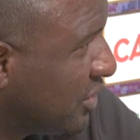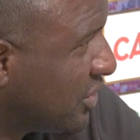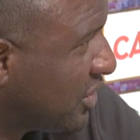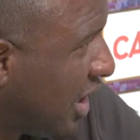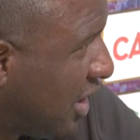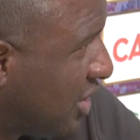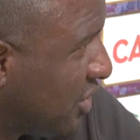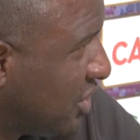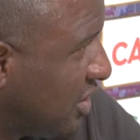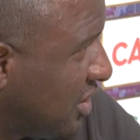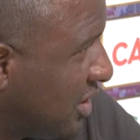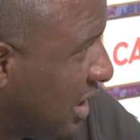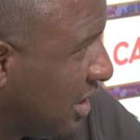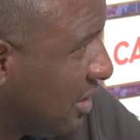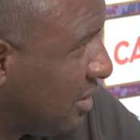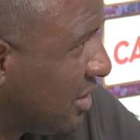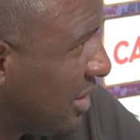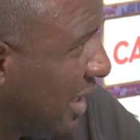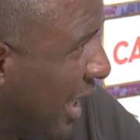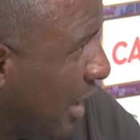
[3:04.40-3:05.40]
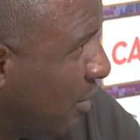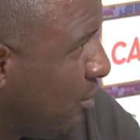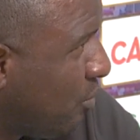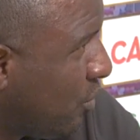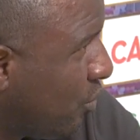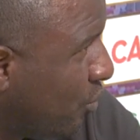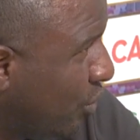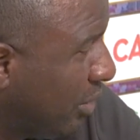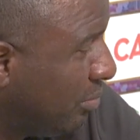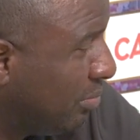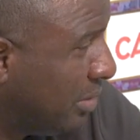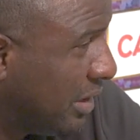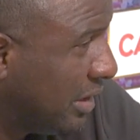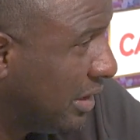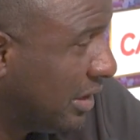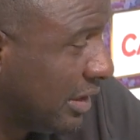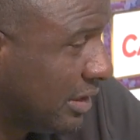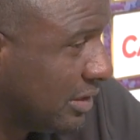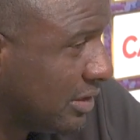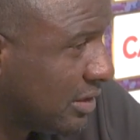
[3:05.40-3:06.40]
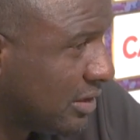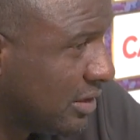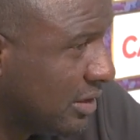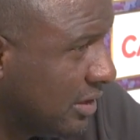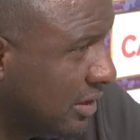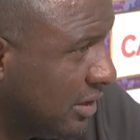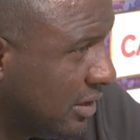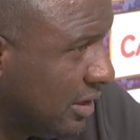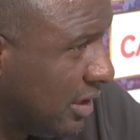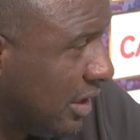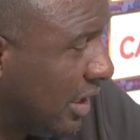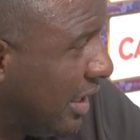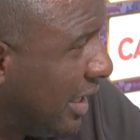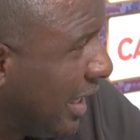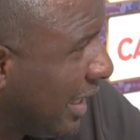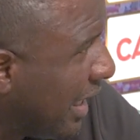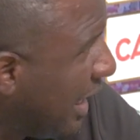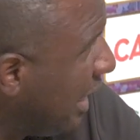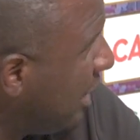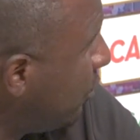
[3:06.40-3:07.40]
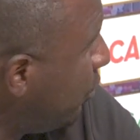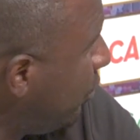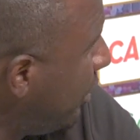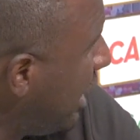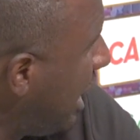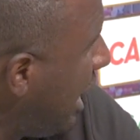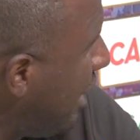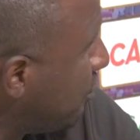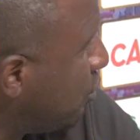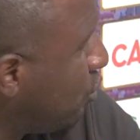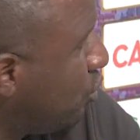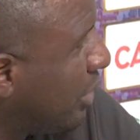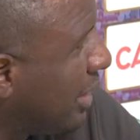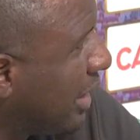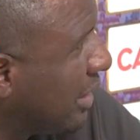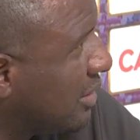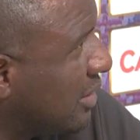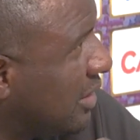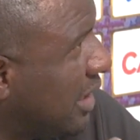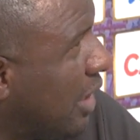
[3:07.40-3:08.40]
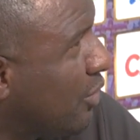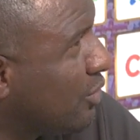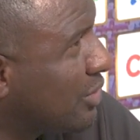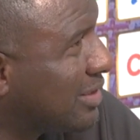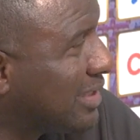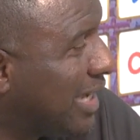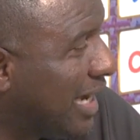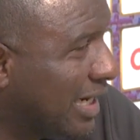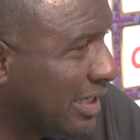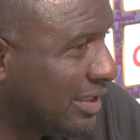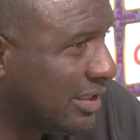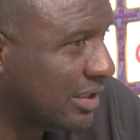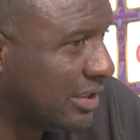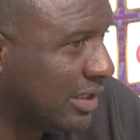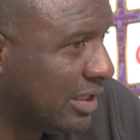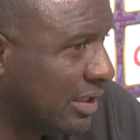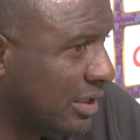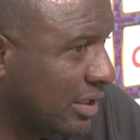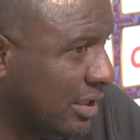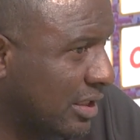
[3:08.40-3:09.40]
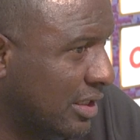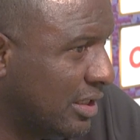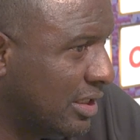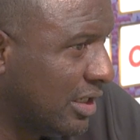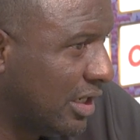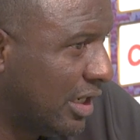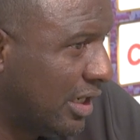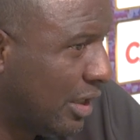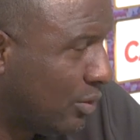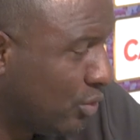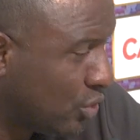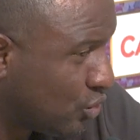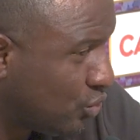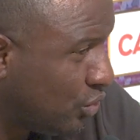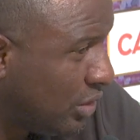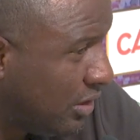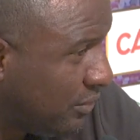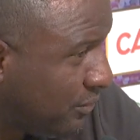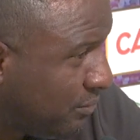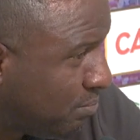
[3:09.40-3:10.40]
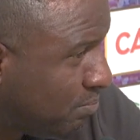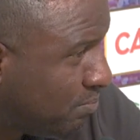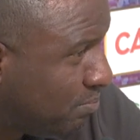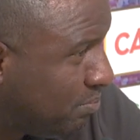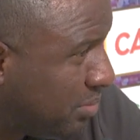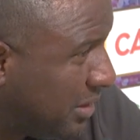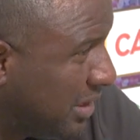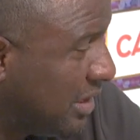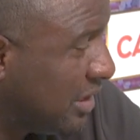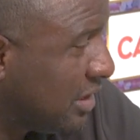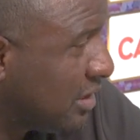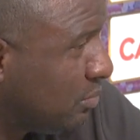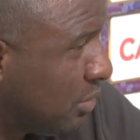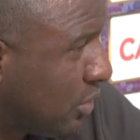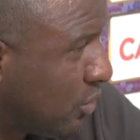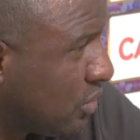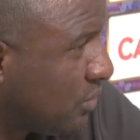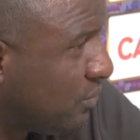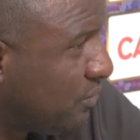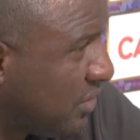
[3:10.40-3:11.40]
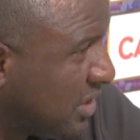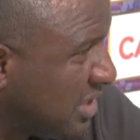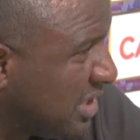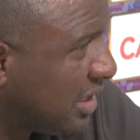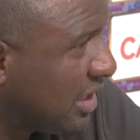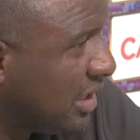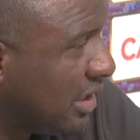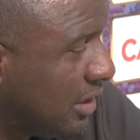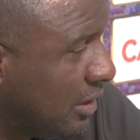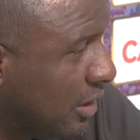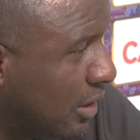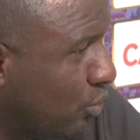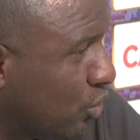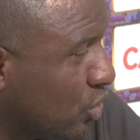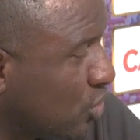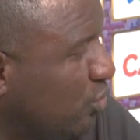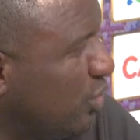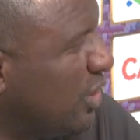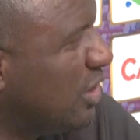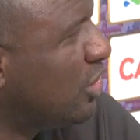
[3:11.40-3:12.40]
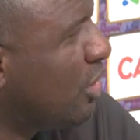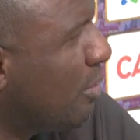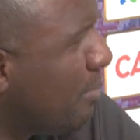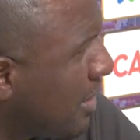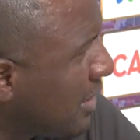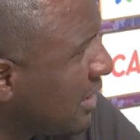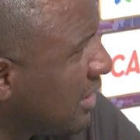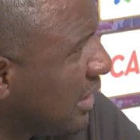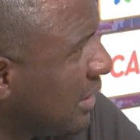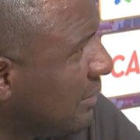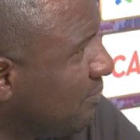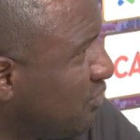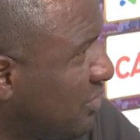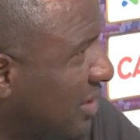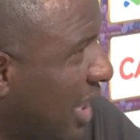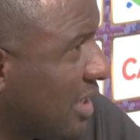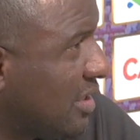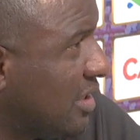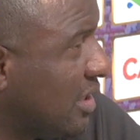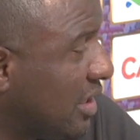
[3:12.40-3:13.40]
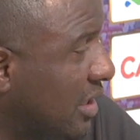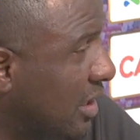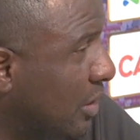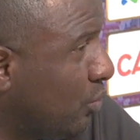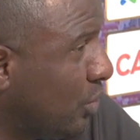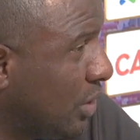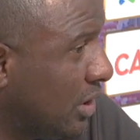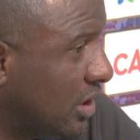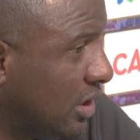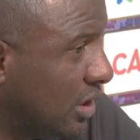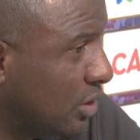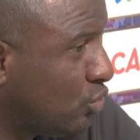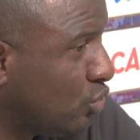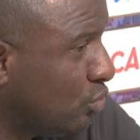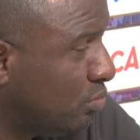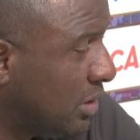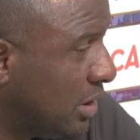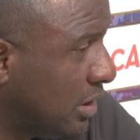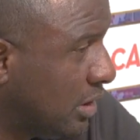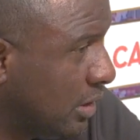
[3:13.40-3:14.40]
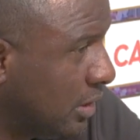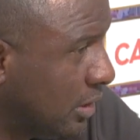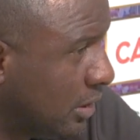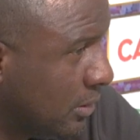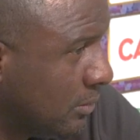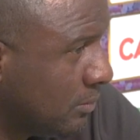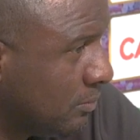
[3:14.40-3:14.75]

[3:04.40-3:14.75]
and challenging that game will be. And again, we have to look at in our side. And I was really pleased because physically he was really demanding. Tactically, we needed to be